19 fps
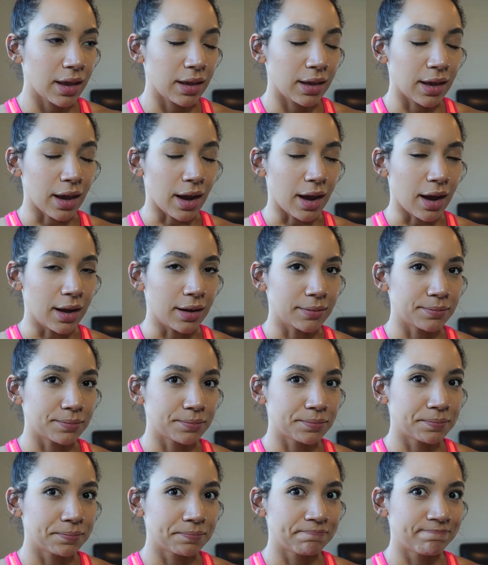yeah.
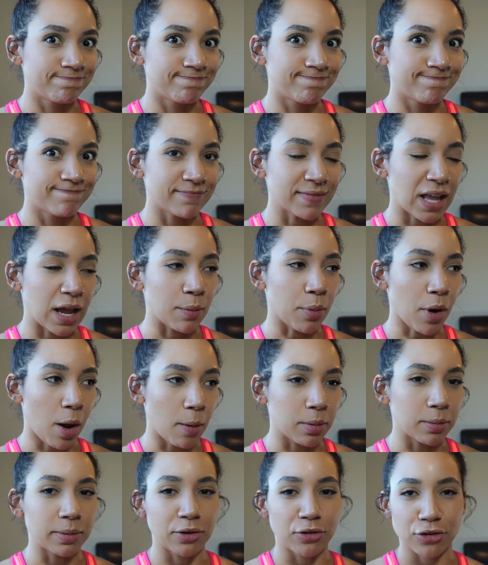I
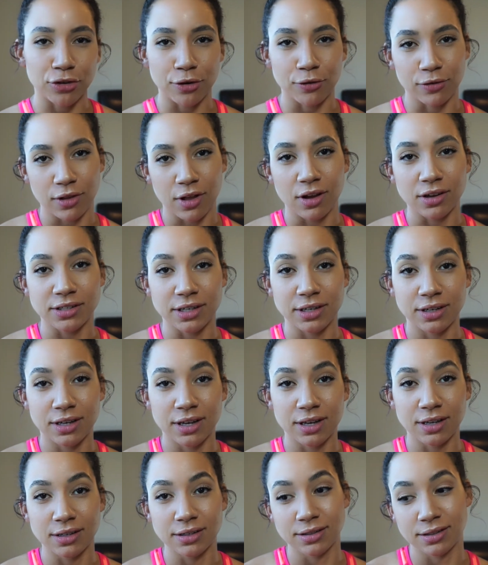probably should have vlogged it
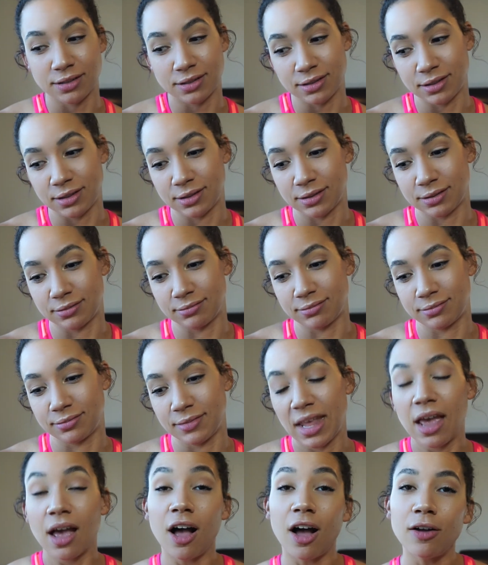because
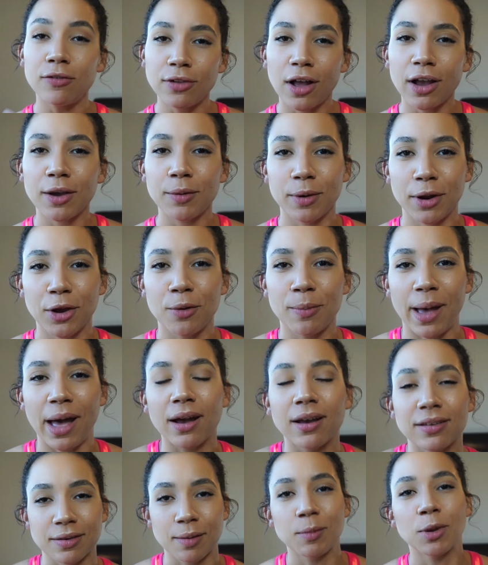I'll vlog it when I go back
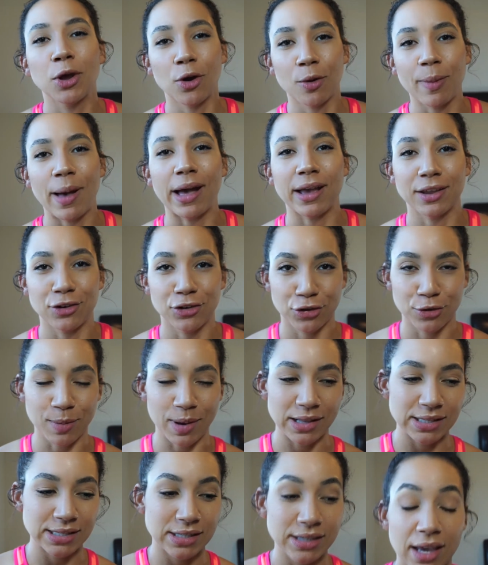because I'm going to go back in 2
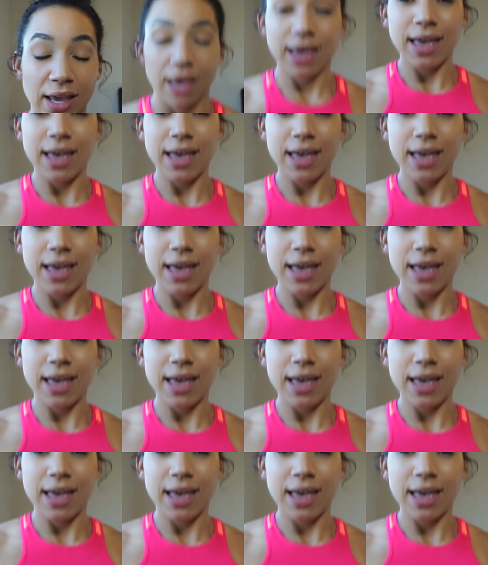months.